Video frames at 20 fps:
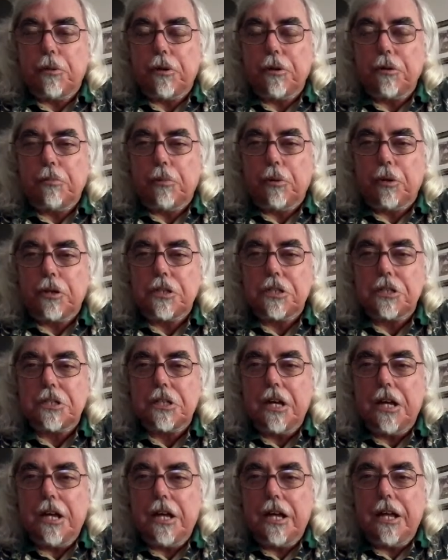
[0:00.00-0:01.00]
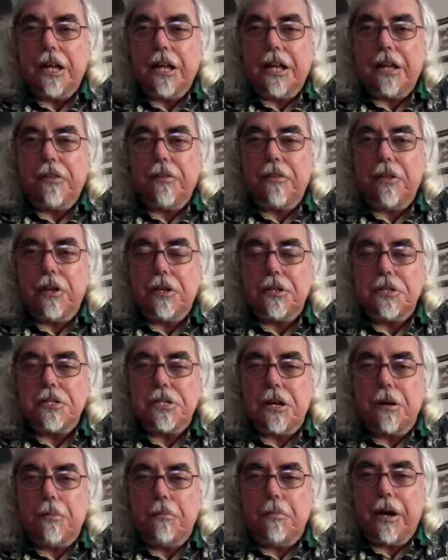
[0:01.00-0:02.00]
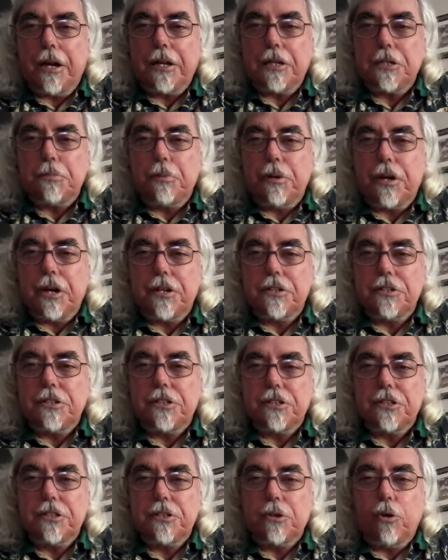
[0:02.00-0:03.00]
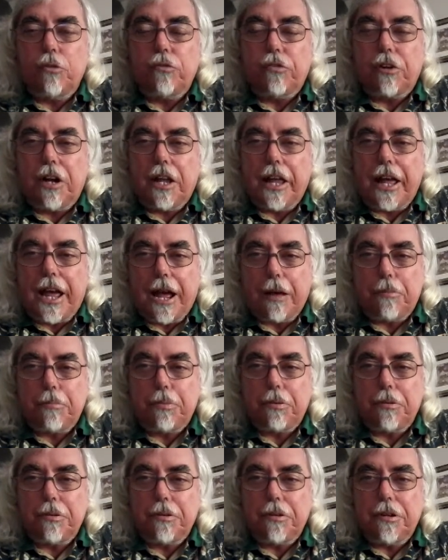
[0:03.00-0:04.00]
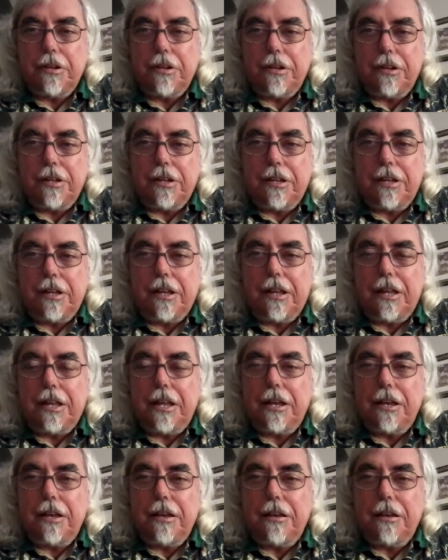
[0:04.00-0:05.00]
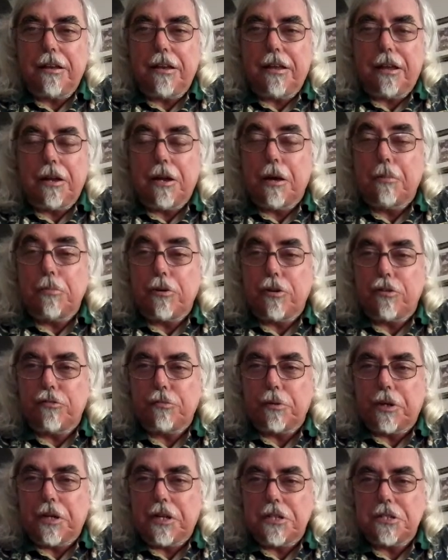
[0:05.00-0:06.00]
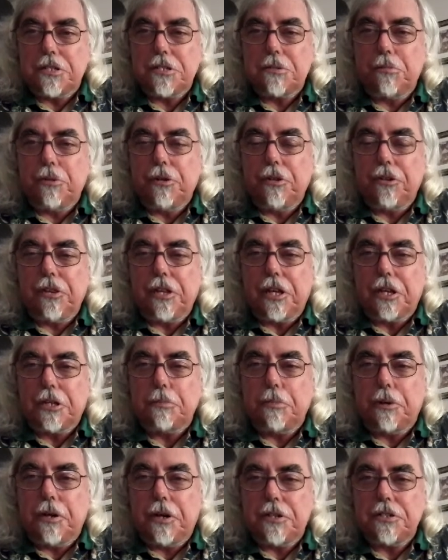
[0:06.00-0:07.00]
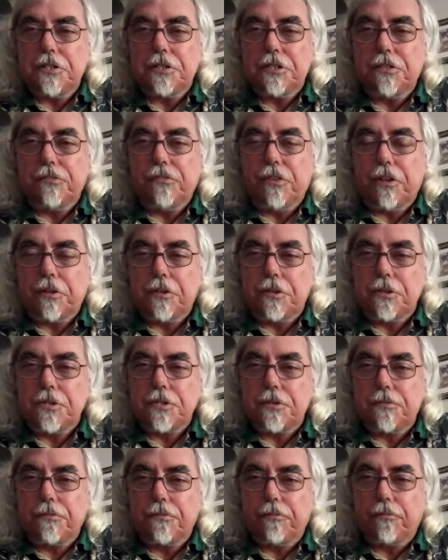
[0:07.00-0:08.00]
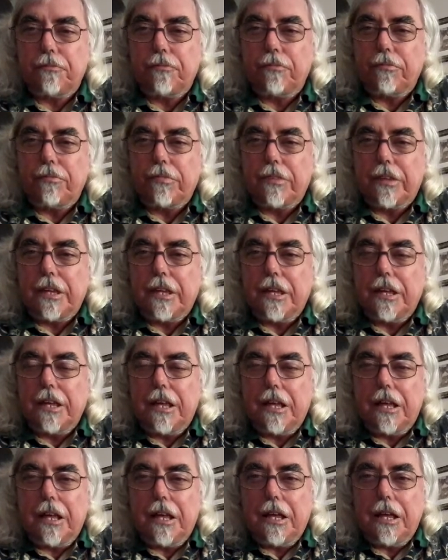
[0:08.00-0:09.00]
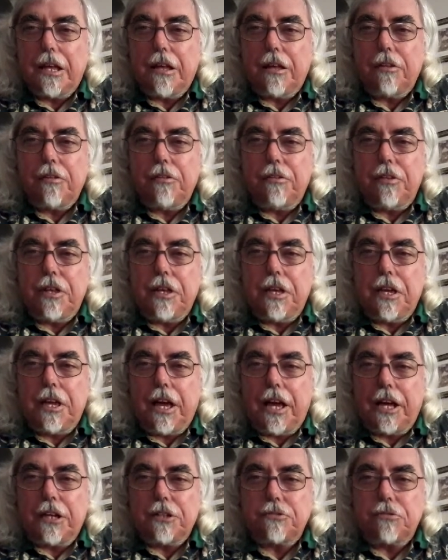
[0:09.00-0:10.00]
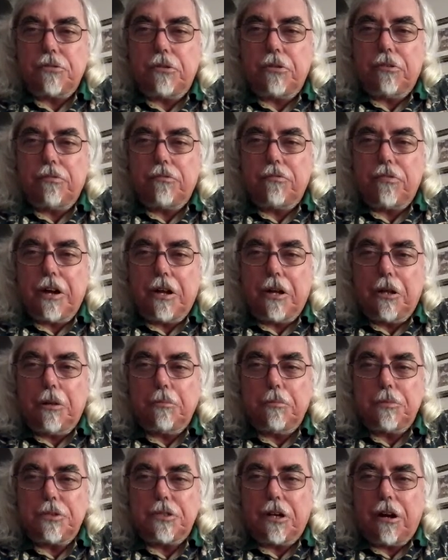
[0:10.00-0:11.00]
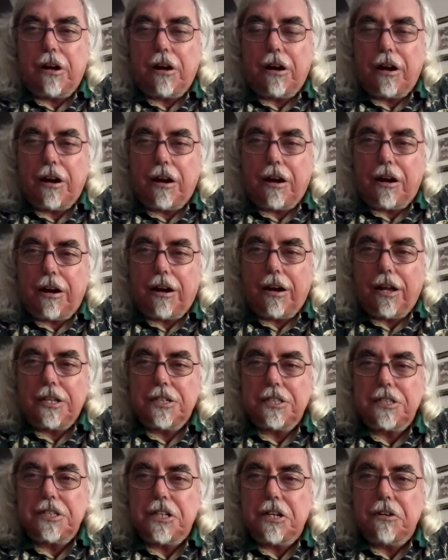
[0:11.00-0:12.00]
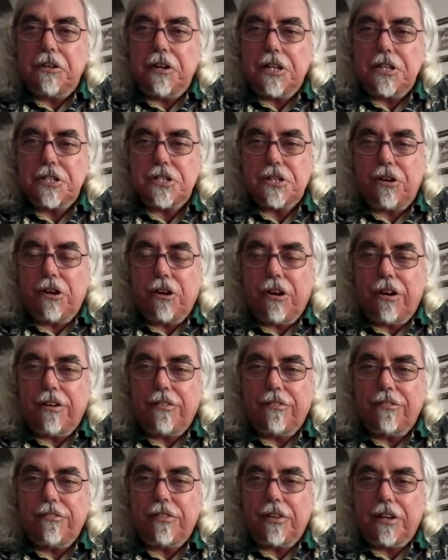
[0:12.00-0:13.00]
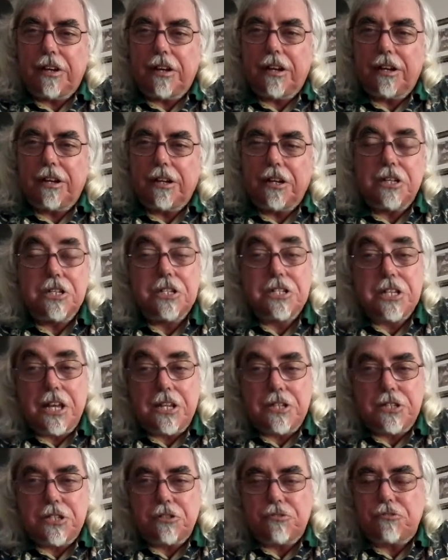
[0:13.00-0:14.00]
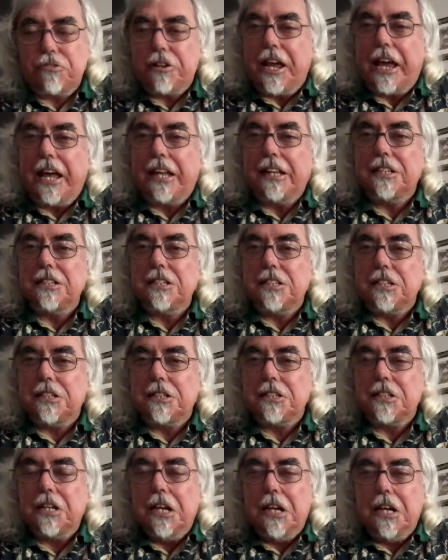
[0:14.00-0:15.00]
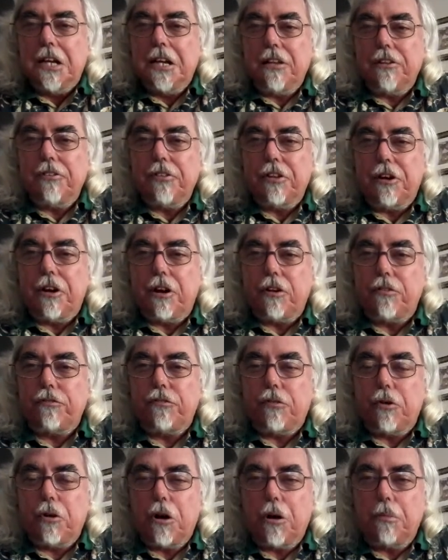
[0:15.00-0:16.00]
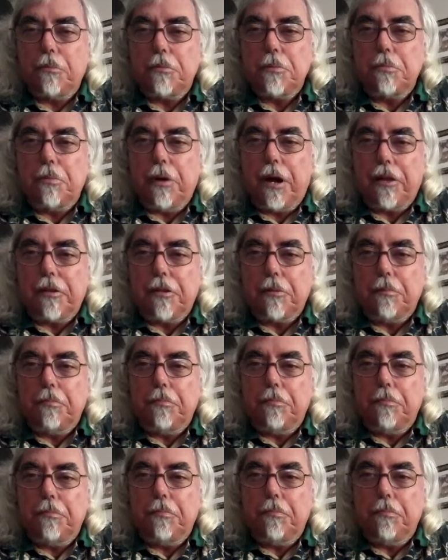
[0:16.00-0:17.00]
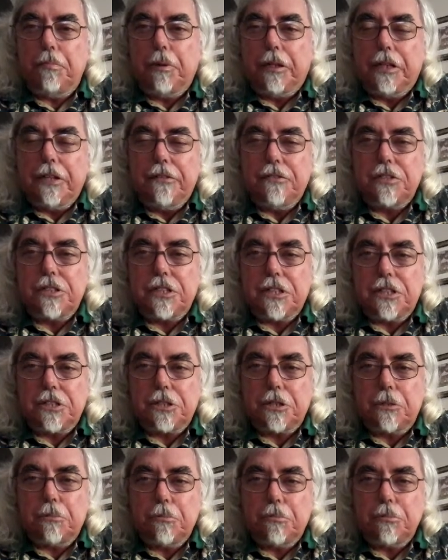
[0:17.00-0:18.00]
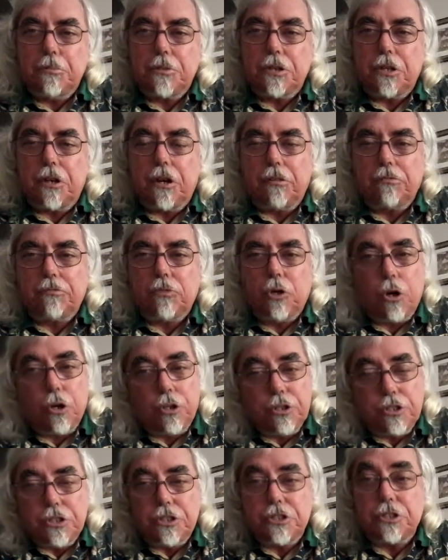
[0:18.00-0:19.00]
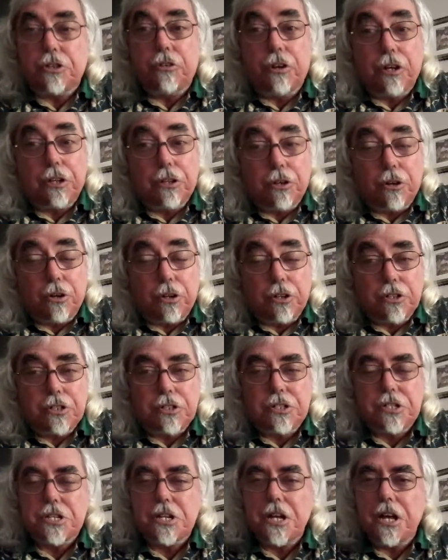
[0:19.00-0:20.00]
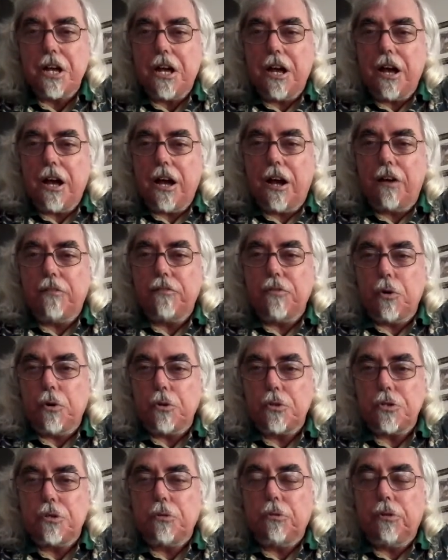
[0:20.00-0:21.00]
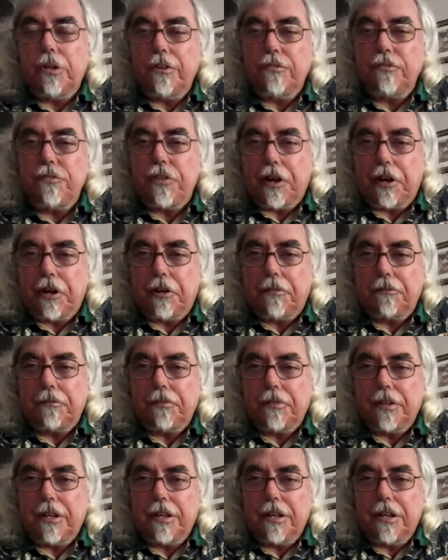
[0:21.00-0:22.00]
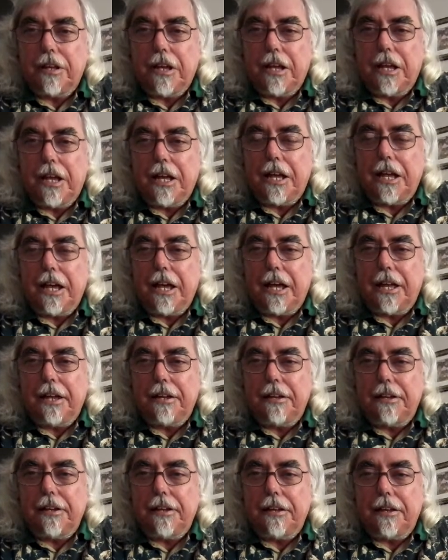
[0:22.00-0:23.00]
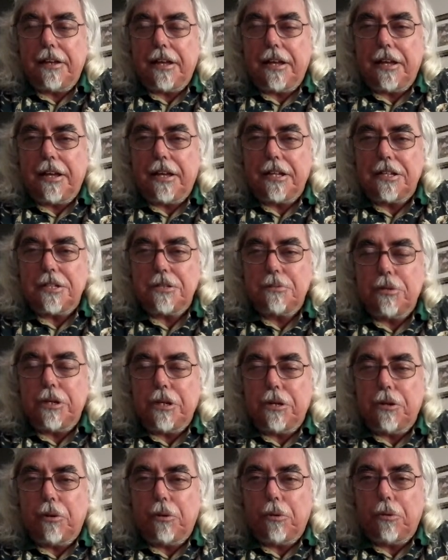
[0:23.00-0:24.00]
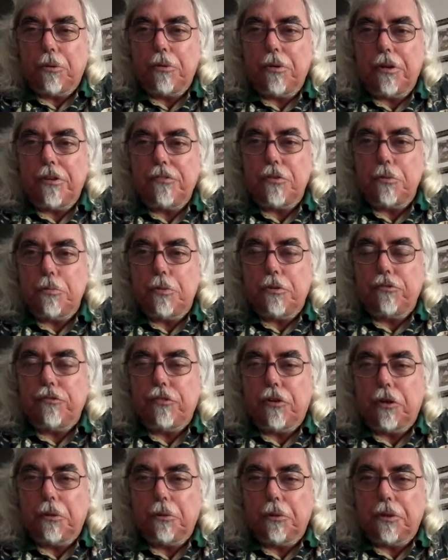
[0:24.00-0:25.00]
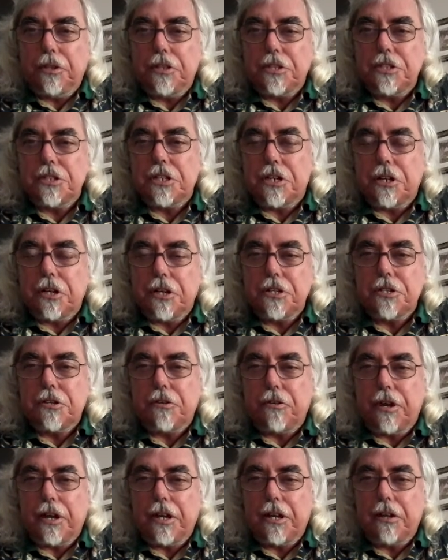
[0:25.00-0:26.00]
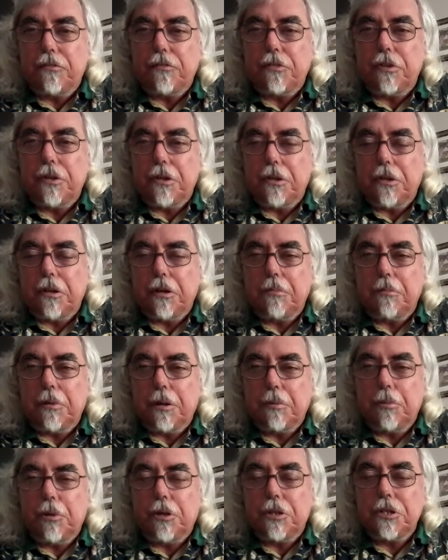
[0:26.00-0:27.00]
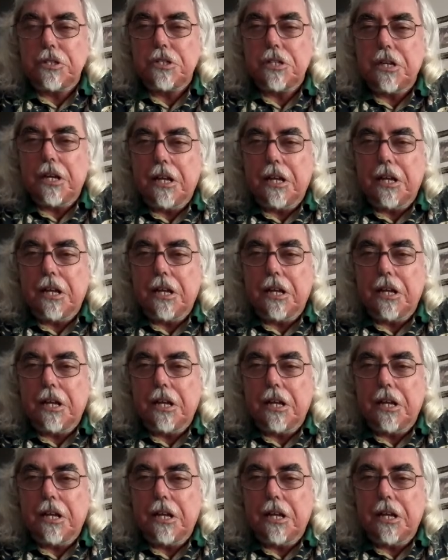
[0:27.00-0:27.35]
other books, that my experiences overlap in a number of ways with the experiences of others. The astral realms are a series of consensus realities that are formed by the belief systems, conscious or unconscious, of those who live there. And as we know, if you've been following this series or any of my books,